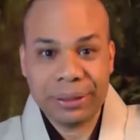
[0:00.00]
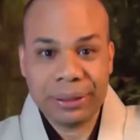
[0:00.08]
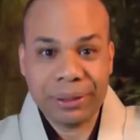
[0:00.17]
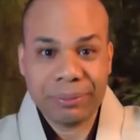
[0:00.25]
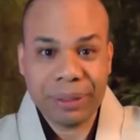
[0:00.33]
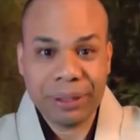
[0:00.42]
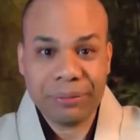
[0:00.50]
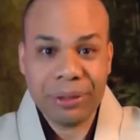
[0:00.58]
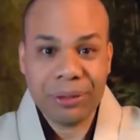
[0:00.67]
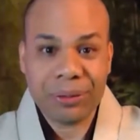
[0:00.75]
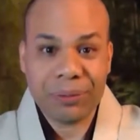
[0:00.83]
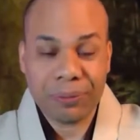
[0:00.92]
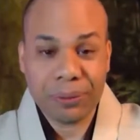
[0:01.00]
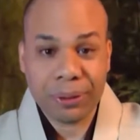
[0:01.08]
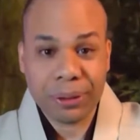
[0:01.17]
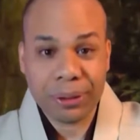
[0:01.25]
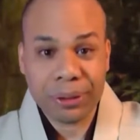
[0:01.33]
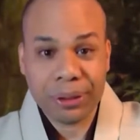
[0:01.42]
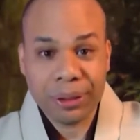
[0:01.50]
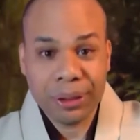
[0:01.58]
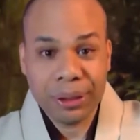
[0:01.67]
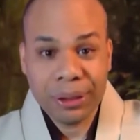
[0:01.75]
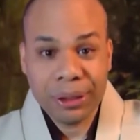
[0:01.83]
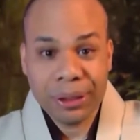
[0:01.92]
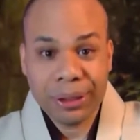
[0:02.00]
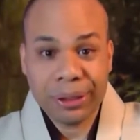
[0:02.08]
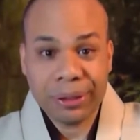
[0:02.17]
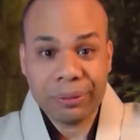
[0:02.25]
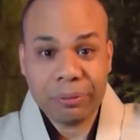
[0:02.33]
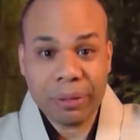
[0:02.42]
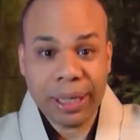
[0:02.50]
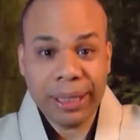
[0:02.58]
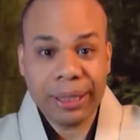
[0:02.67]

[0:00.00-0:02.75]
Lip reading: main reason for the why